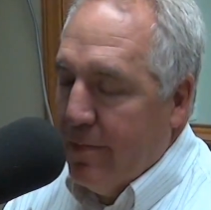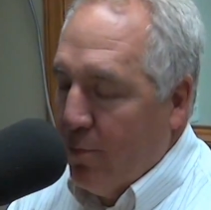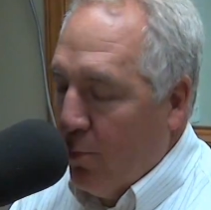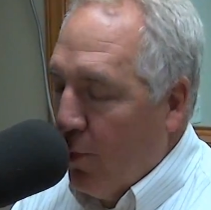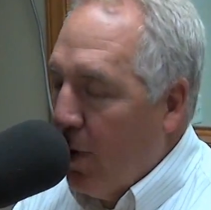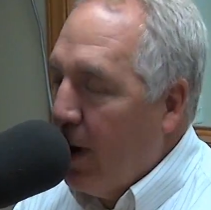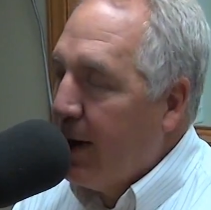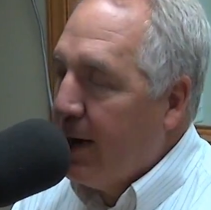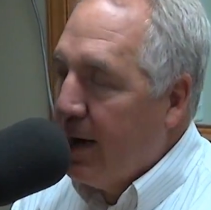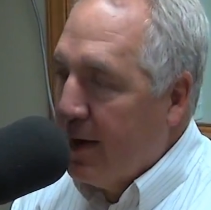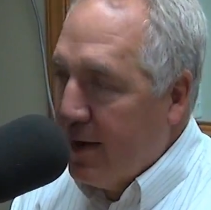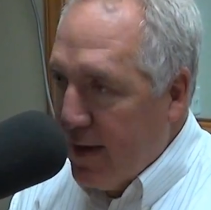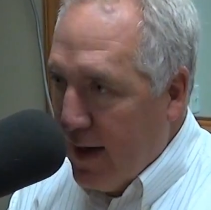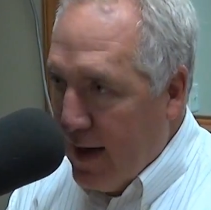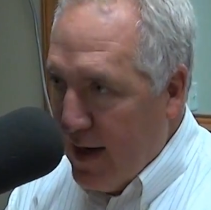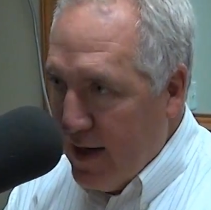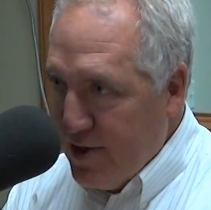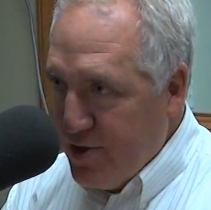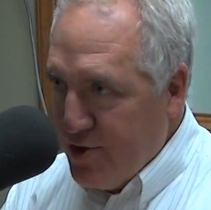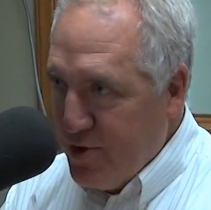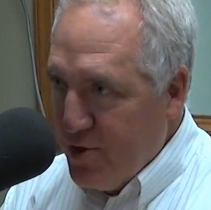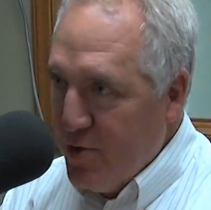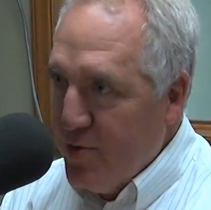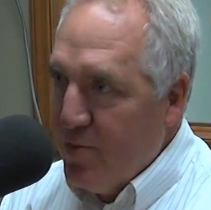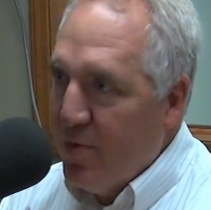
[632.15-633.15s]

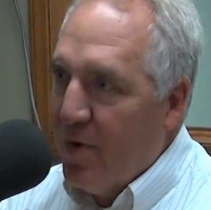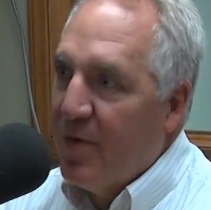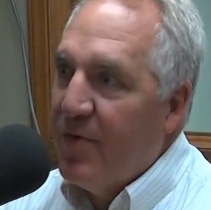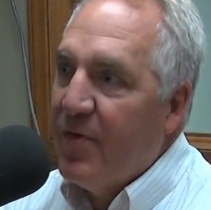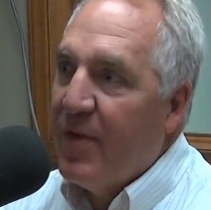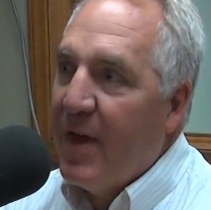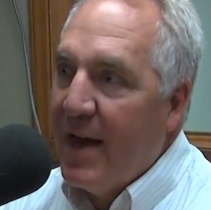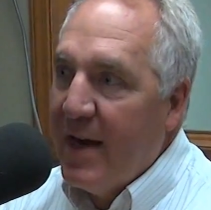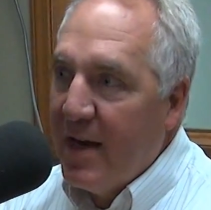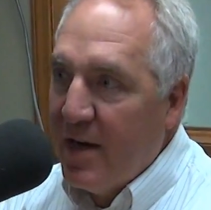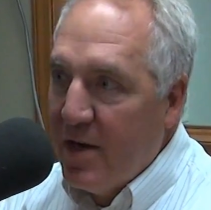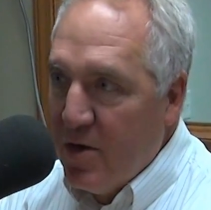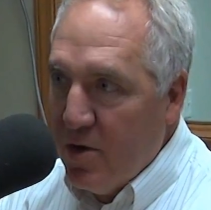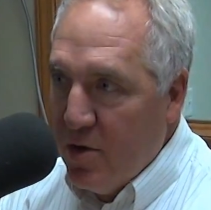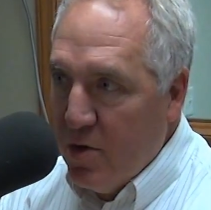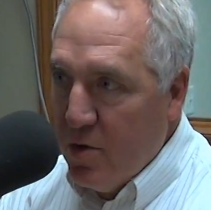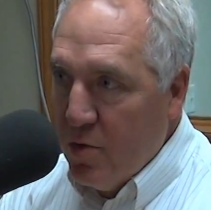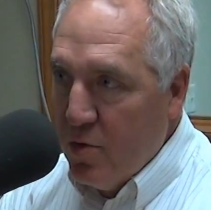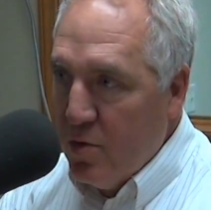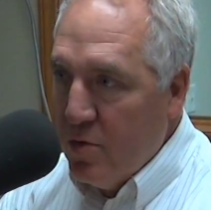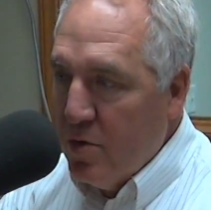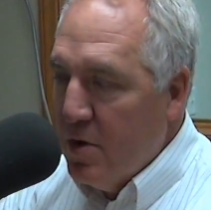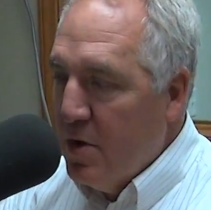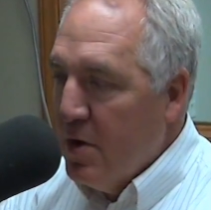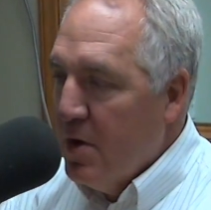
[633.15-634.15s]
recognize you or thank
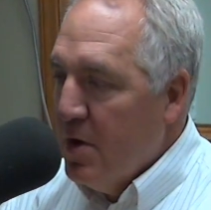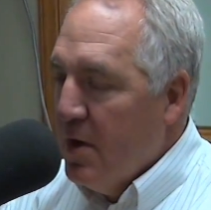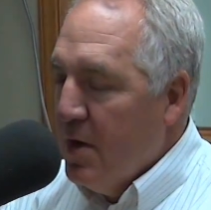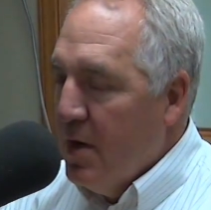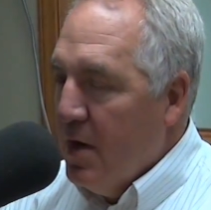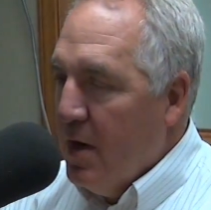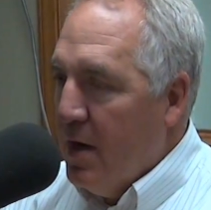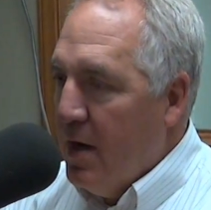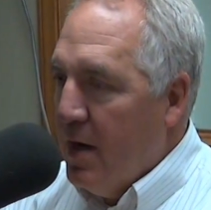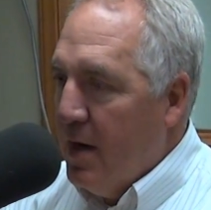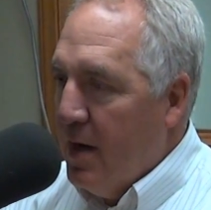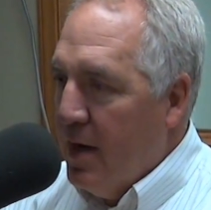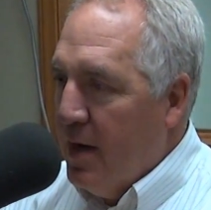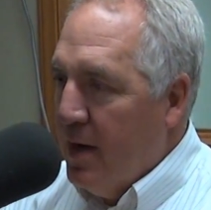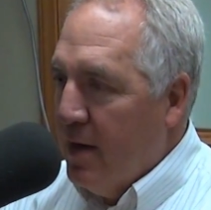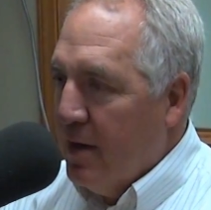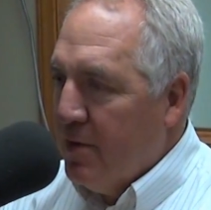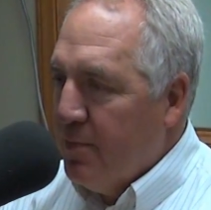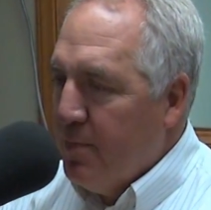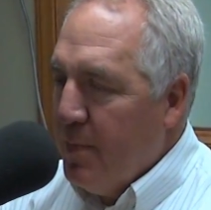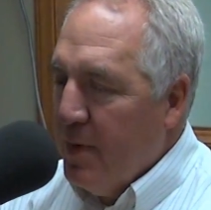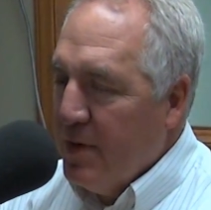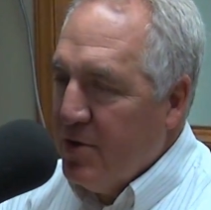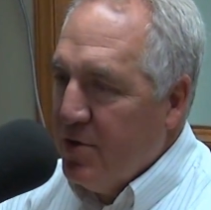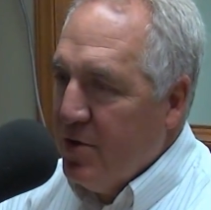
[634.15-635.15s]
you,
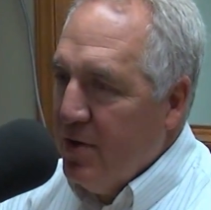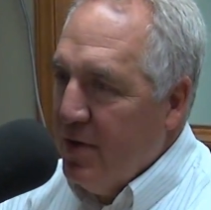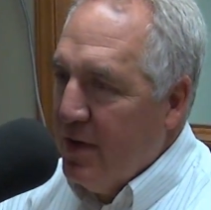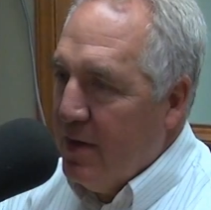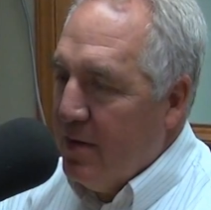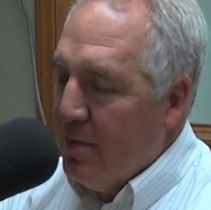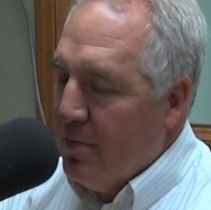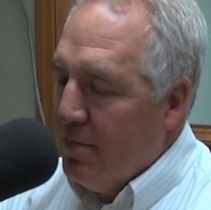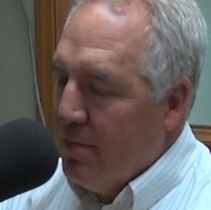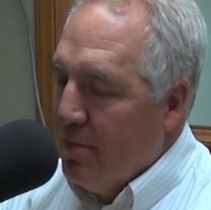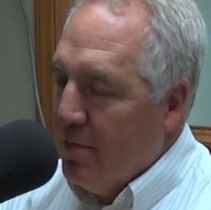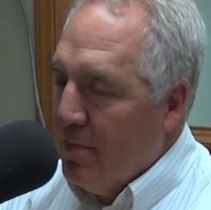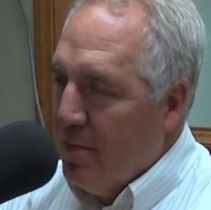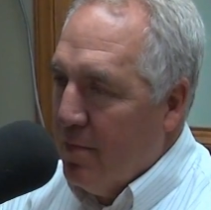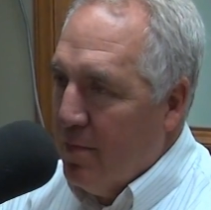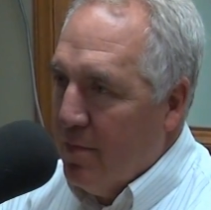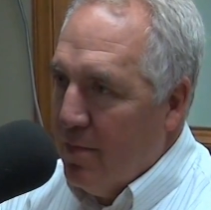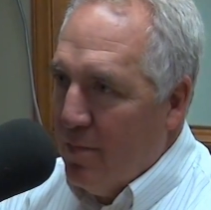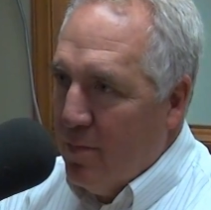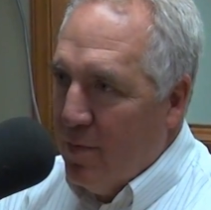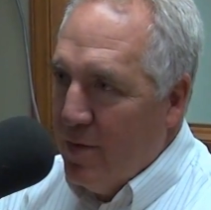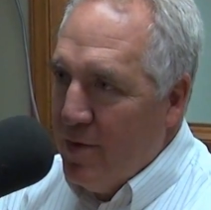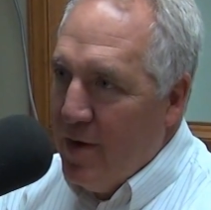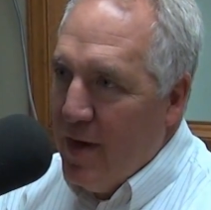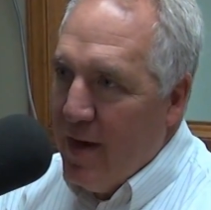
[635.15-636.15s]
especially
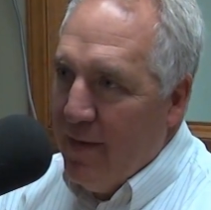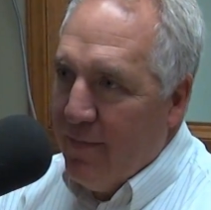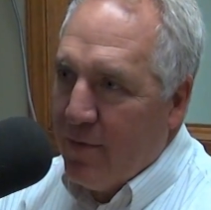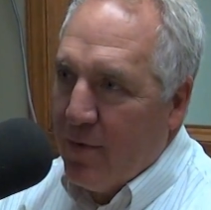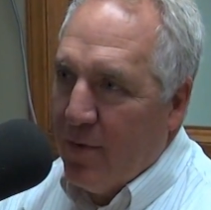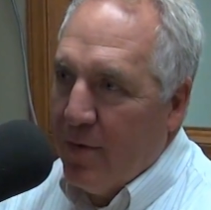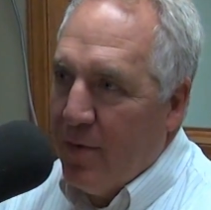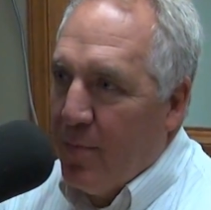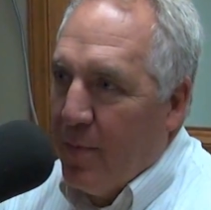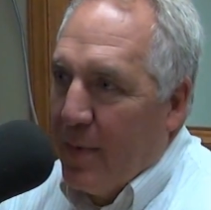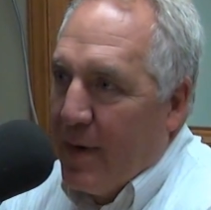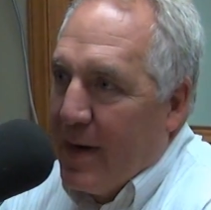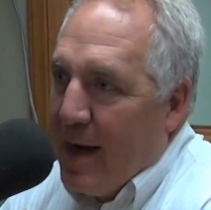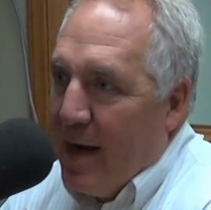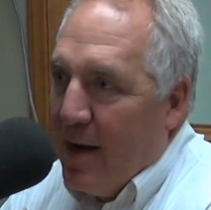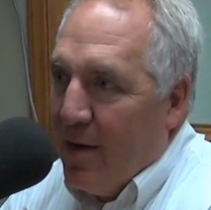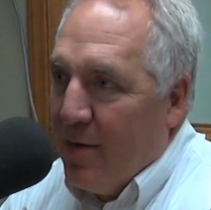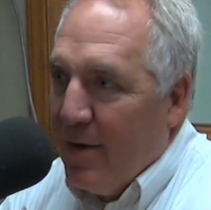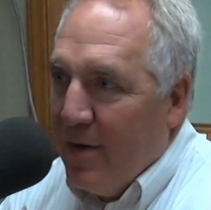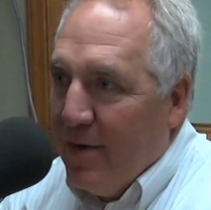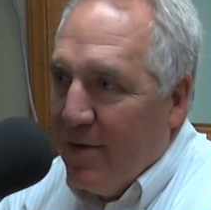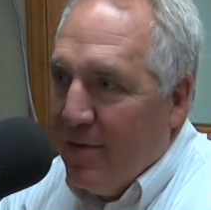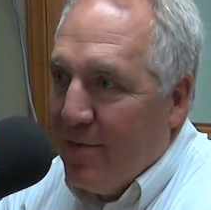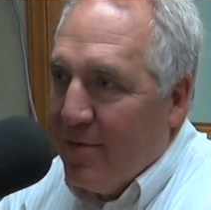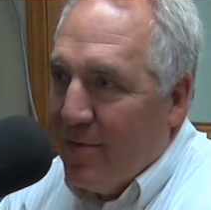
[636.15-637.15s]
when you have 33
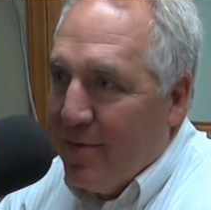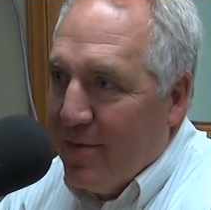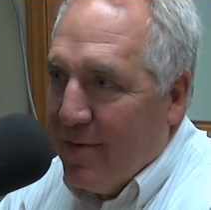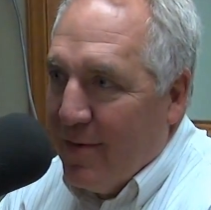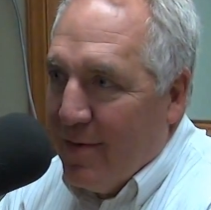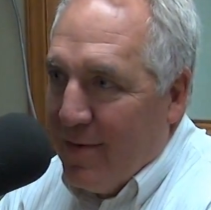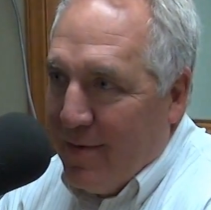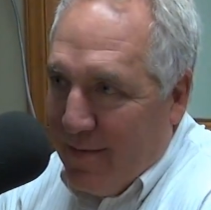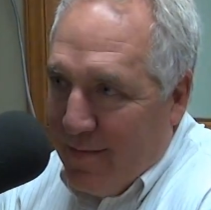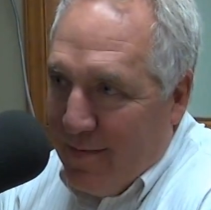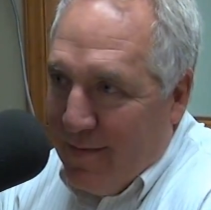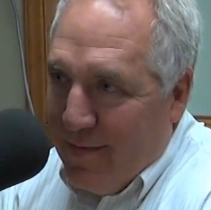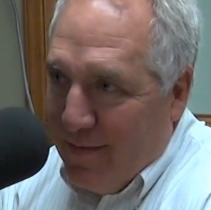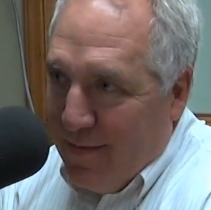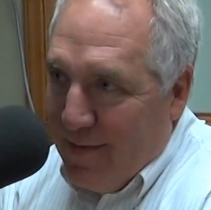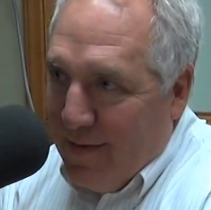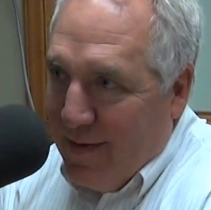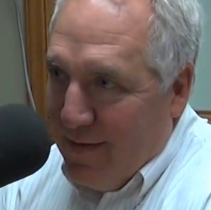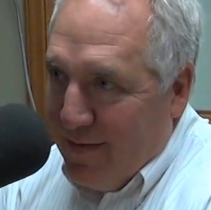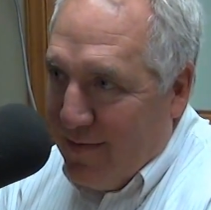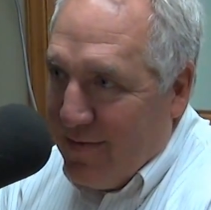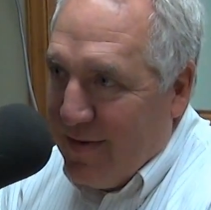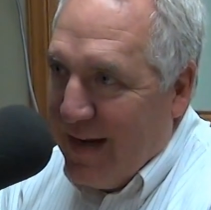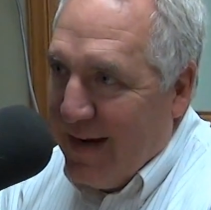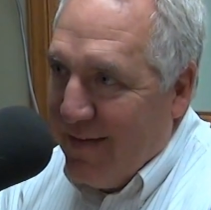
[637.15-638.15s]
counties in
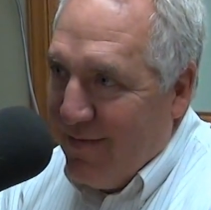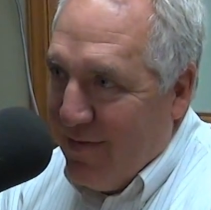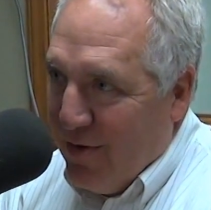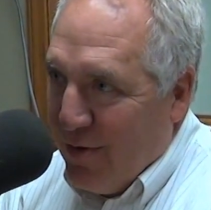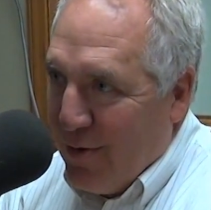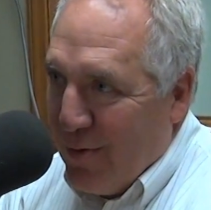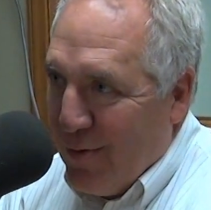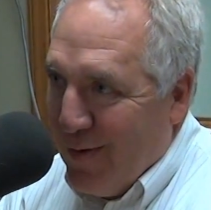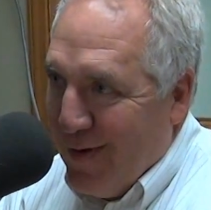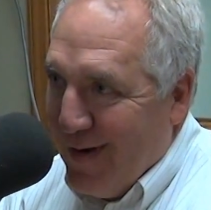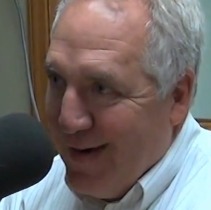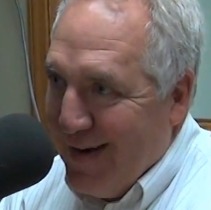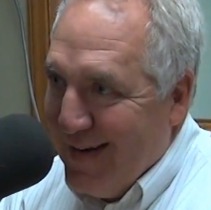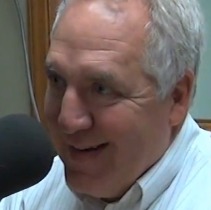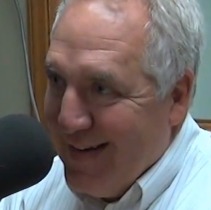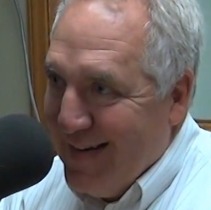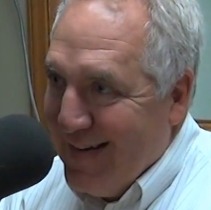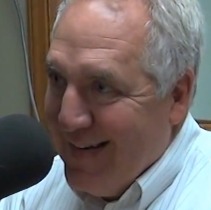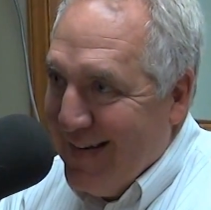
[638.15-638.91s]
the state of Illinois.